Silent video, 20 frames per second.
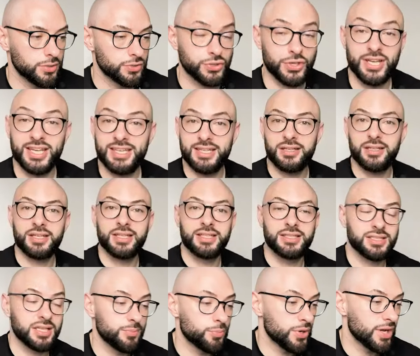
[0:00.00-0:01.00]
So here
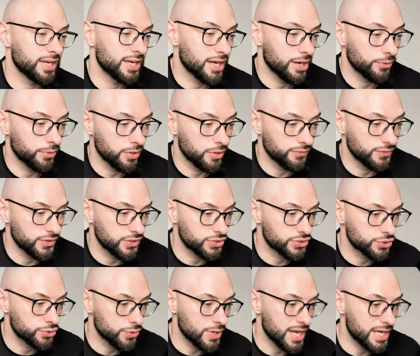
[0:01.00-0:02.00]
is a breakdown of the
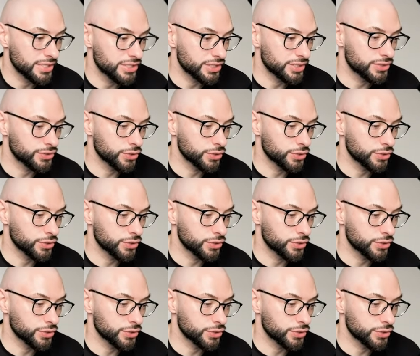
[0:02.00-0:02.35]
strategy.